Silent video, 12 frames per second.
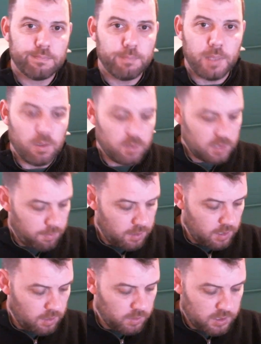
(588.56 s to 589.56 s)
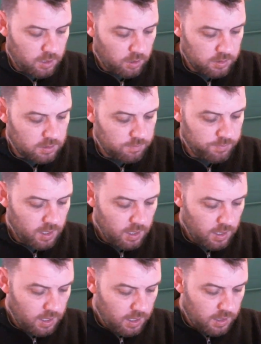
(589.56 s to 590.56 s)
bin or something in Wisconsin.
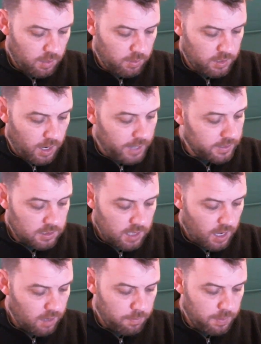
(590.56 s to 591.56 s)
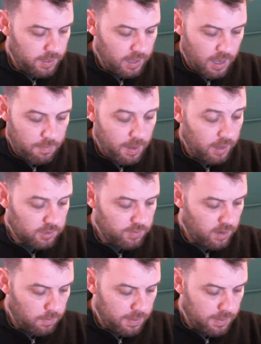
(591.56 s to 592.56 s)
There were 9 discarded ballots
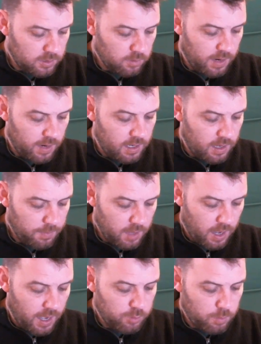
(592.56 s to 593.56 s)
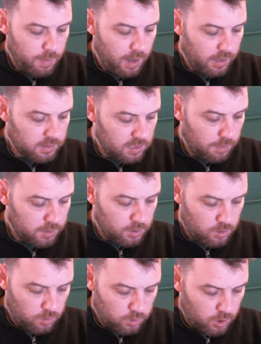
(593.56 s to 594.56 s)
found in Pennsylvania, 100 ballots dumped in
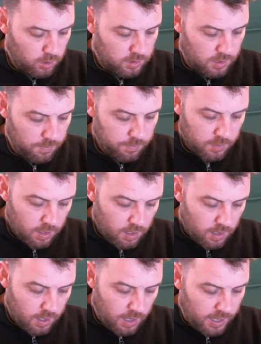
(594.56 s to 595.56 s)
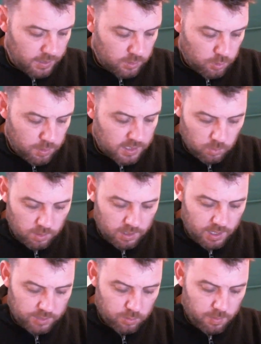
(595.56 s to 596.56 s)
New Jersey, and
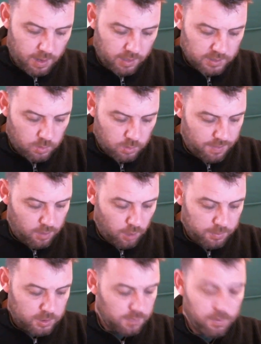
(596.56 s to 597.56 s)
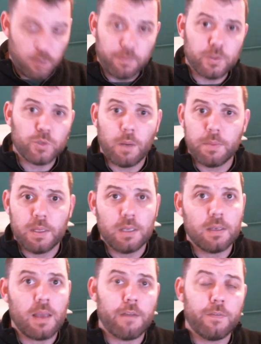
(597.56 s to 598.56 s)
2,100 ballots without the option to vote for Trump
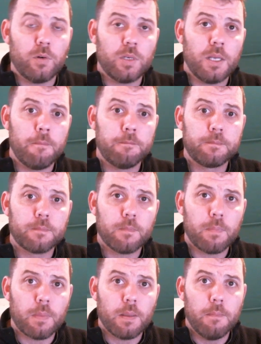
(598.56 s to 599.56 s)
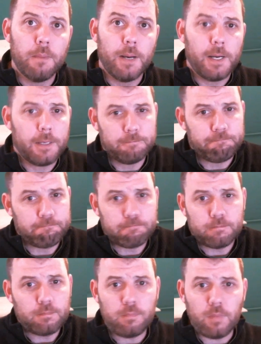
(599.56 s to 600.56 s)
in California. But
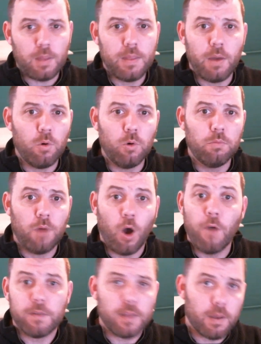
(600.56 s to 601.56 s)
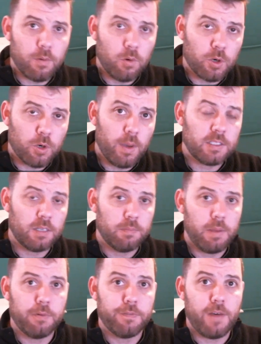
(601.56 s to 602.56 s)
hopefully they were all corrected, and
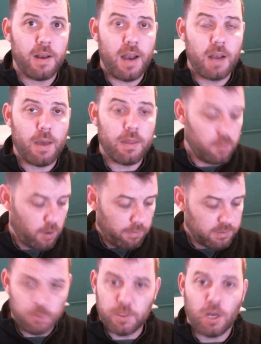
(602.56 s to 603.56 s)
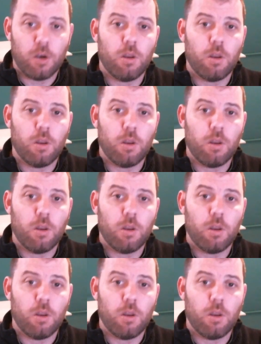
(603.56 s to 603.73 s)
people found out about them. Like, obviously we don't